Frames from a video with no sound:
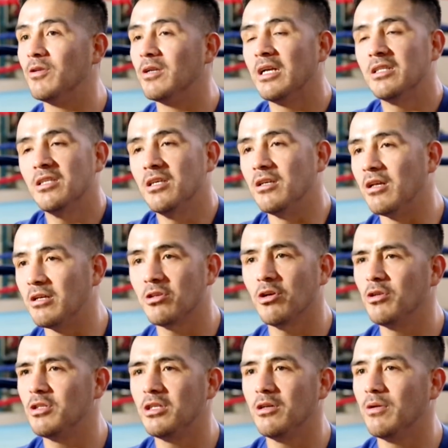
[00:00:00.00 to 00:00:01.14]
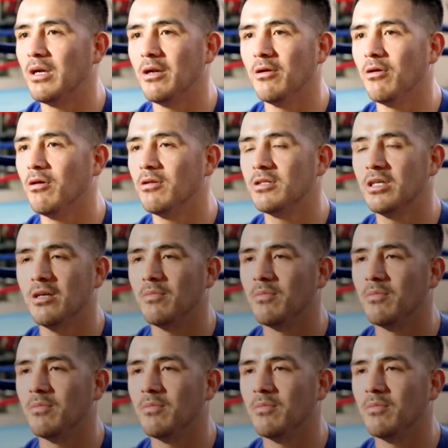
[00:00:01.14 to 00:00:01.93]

That's it. That's all you see right here all the time.